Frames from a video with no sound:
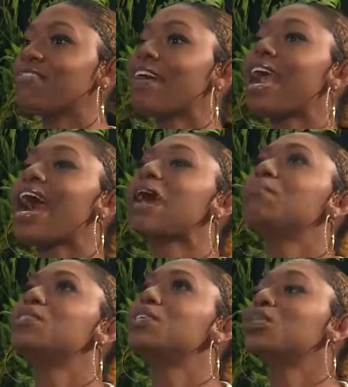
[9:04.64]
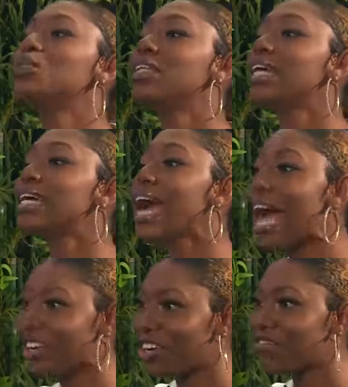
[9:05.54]
if I absolutely
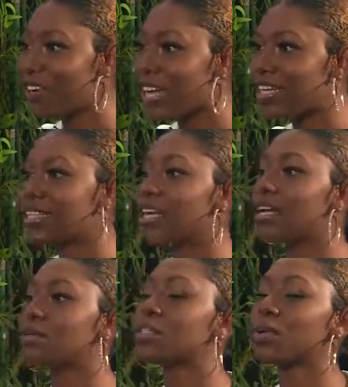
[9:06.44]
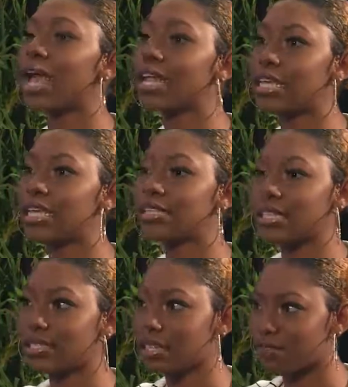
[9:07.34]
cannot find it, then I'll come and say, okay, I need
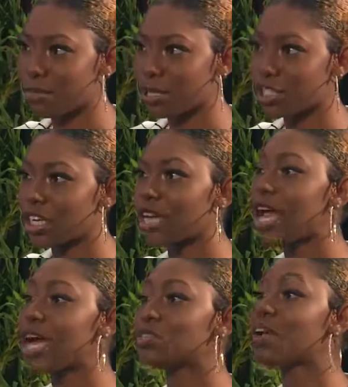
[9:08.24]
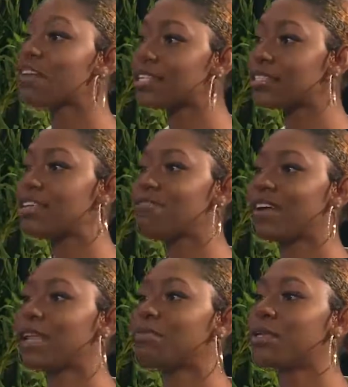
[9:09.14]
this information. And so I've had to
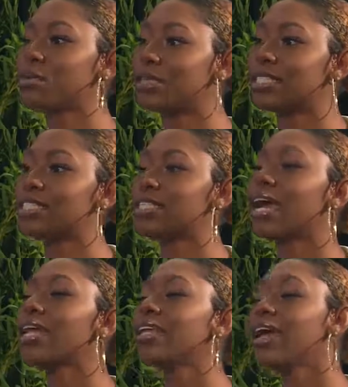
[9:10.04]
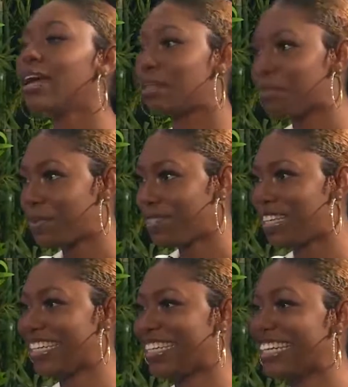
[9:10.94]
develop the humility to say, I need help.
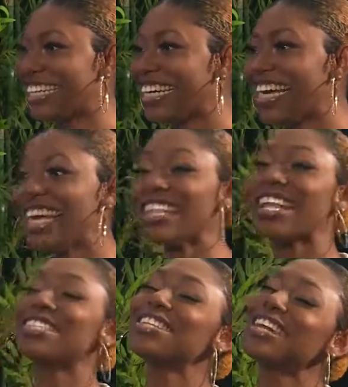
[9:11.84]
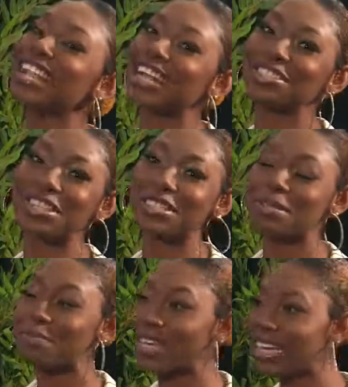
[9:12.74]
That is not natural
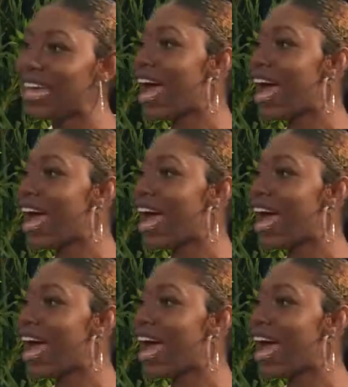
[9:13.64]
to me.